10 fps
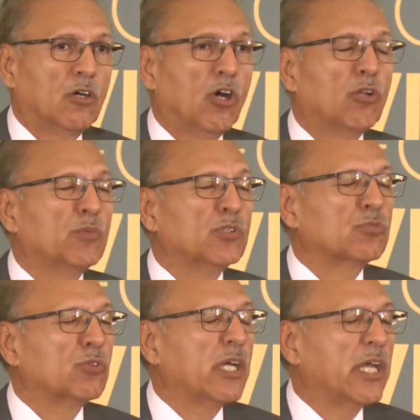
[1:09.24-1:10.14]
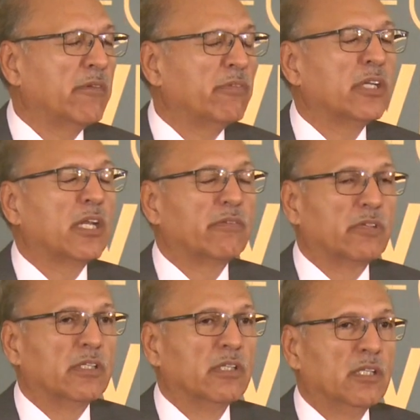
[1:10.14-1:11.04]
almost to every
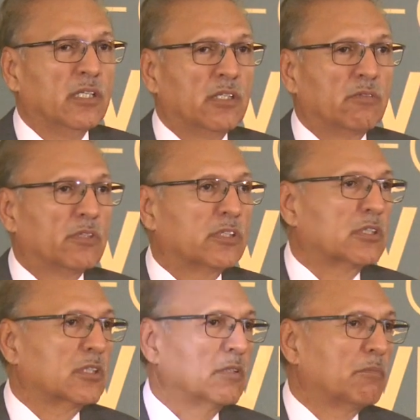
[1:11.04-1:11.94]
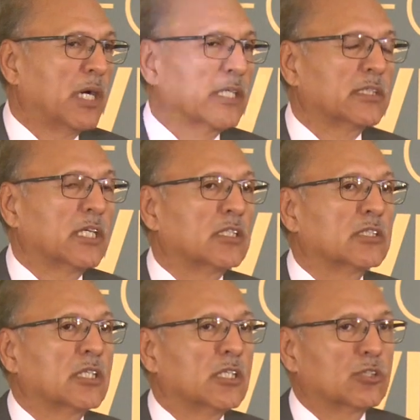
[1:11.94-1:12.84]
level which
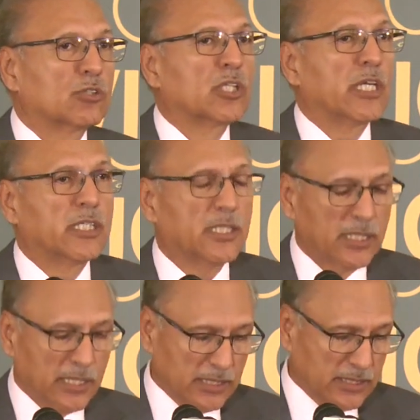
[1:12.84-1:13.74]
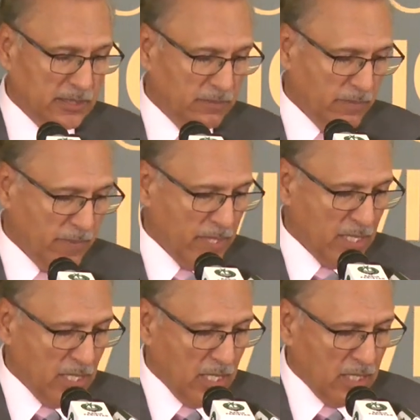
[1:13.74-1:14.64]
Pakistan's society needs.
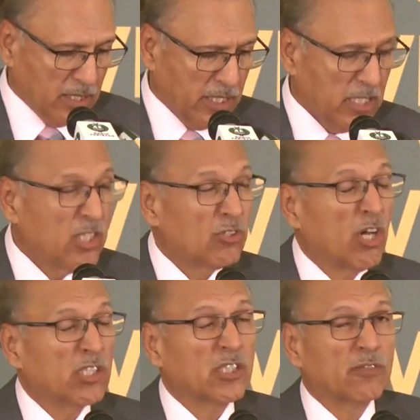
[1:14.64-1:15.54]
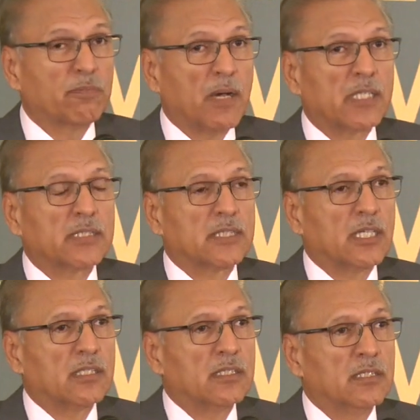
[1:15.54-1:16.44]
The ethos of
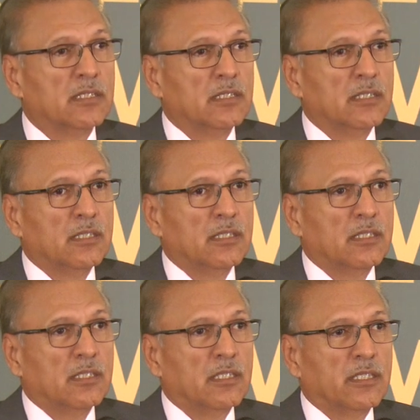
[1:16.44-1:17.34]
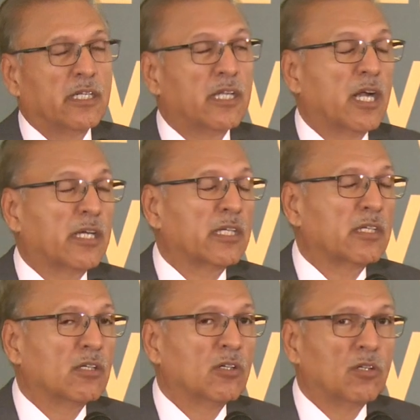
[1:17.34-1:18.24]
Pakistan
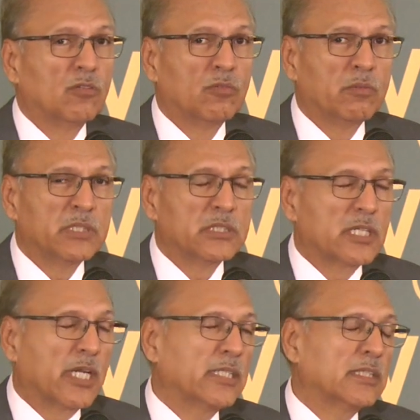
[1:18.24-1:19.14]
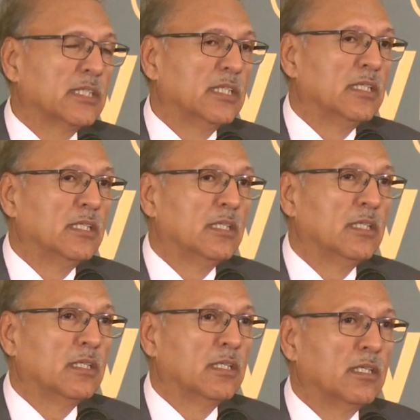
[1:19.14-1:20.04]
regarding women's rights
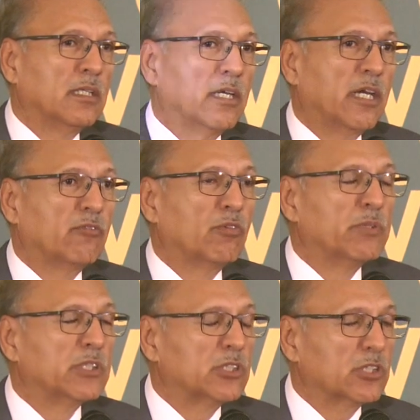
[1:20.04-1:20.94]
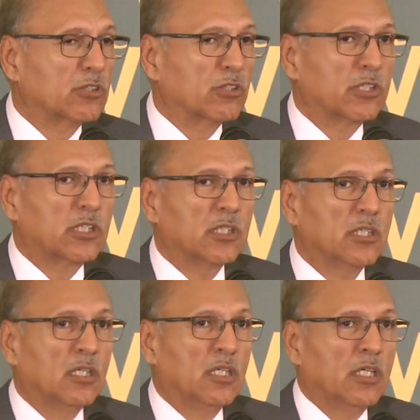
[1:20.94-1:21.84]
and women's security